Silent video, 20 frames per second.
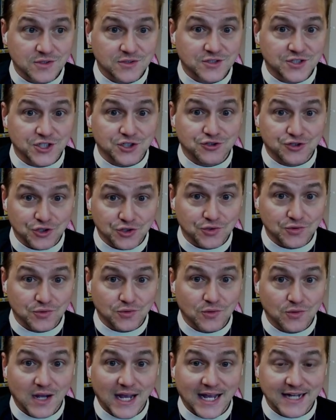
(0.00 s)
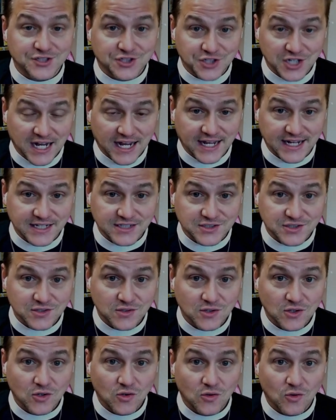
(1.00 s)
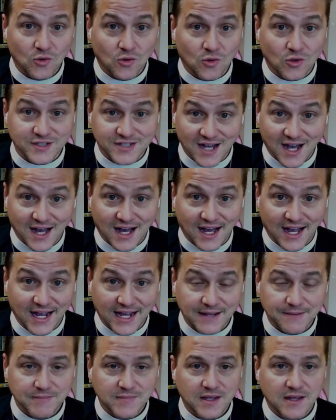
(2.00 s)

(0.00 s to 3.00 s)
to do and change or die,